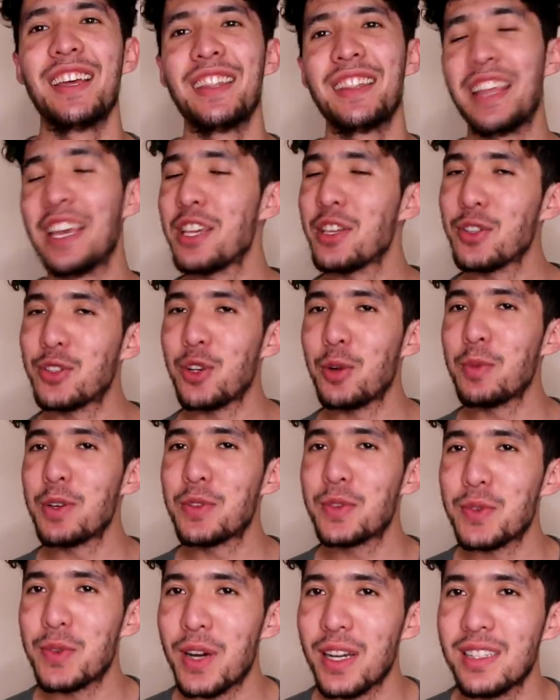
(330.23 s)
Thank you so
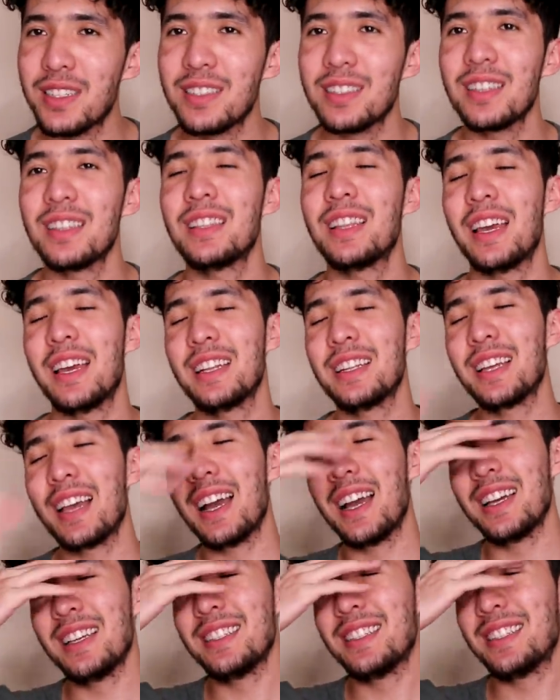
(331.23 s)
much for watching till the end,
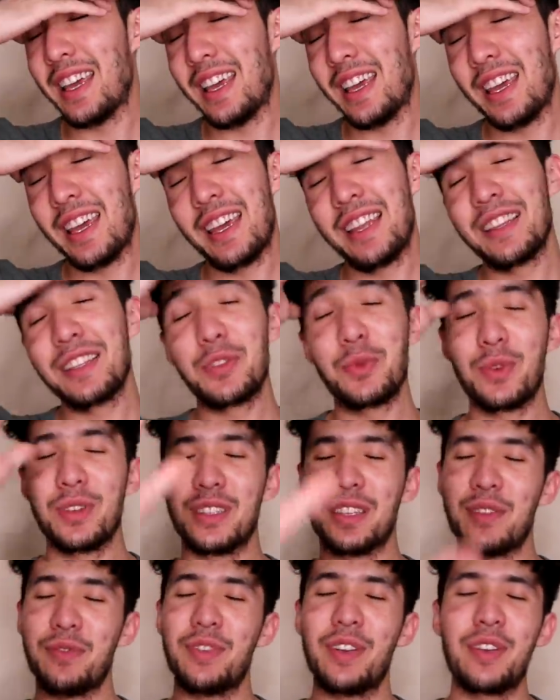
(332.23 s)
guys. And this
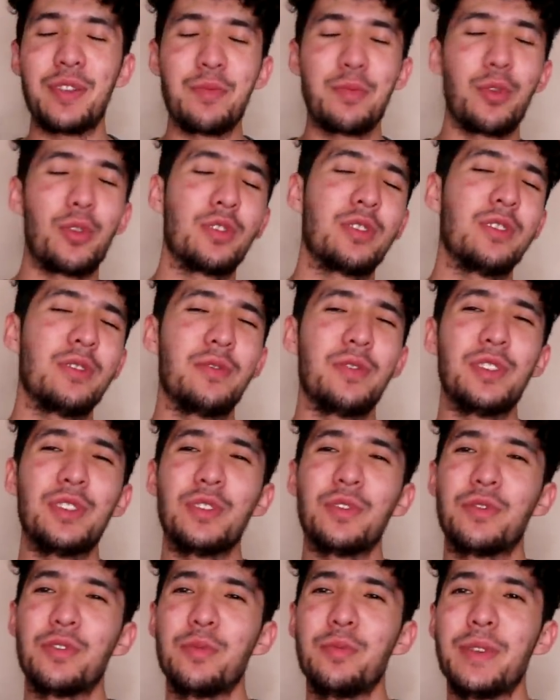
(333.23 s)
was a very important
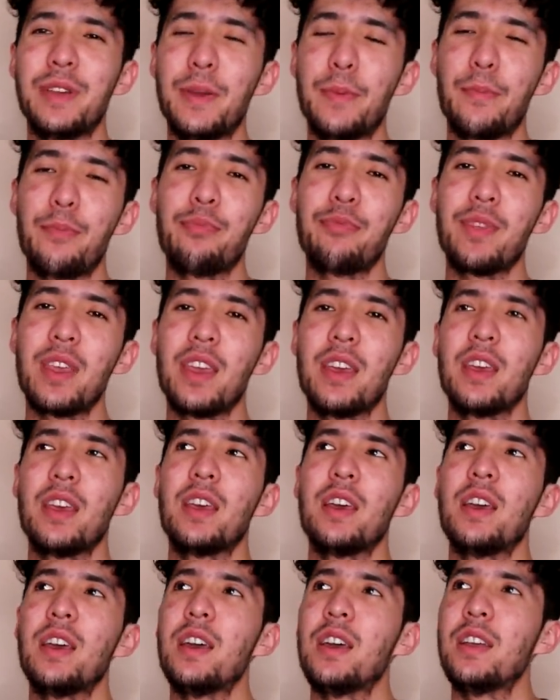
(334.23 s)
video for me
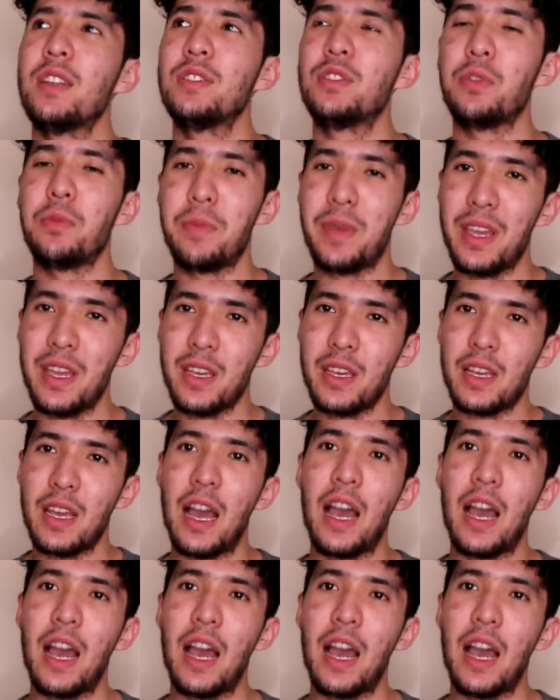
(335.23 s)
to make.